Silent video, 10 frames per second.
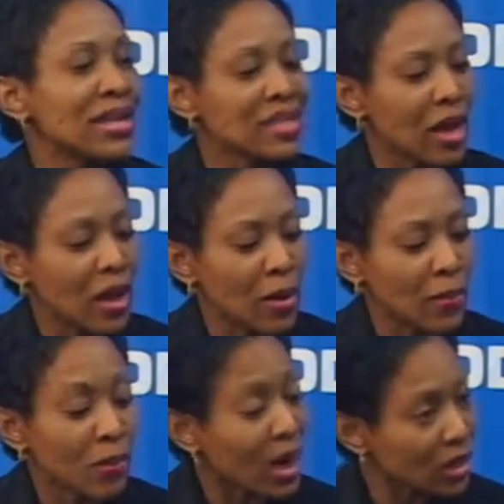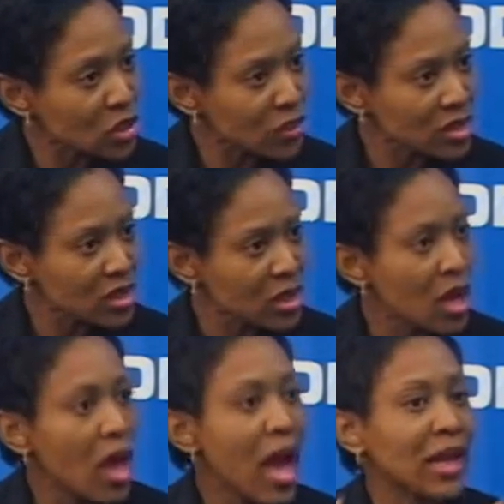monitor it,
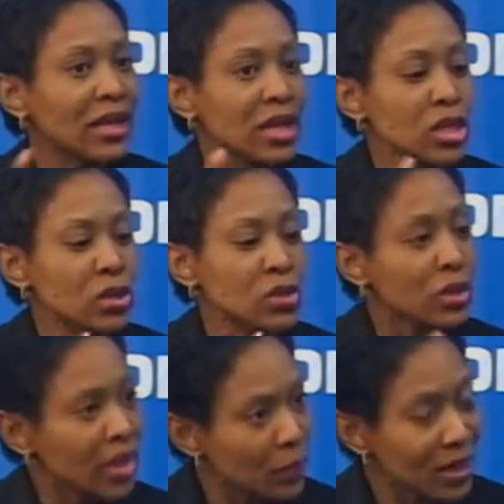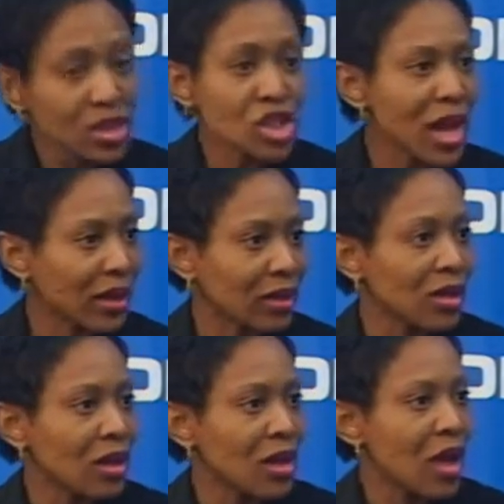and then you keep it in check,
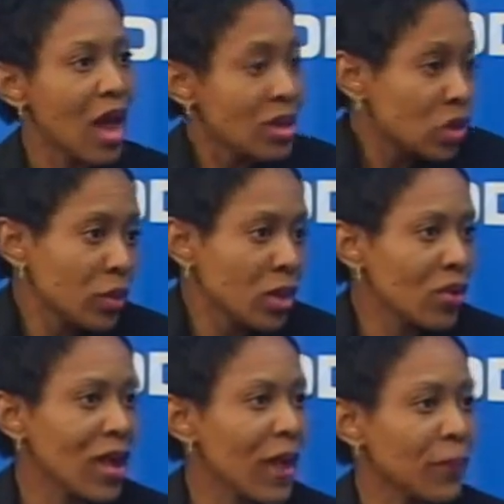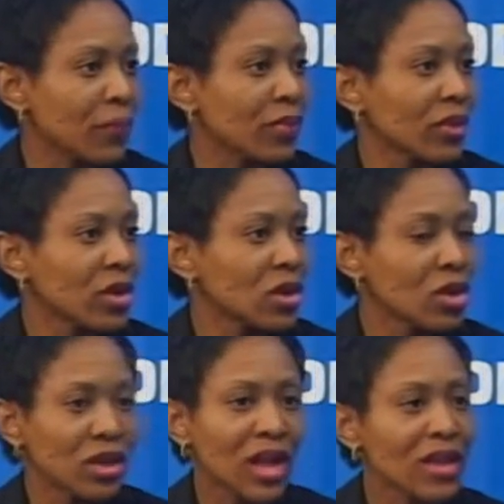and you'll be okay. You know, so
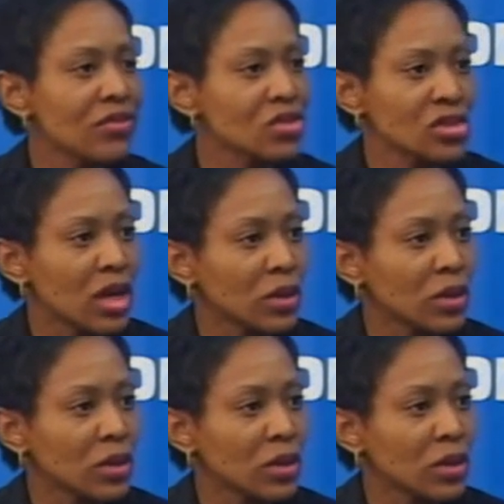your life is not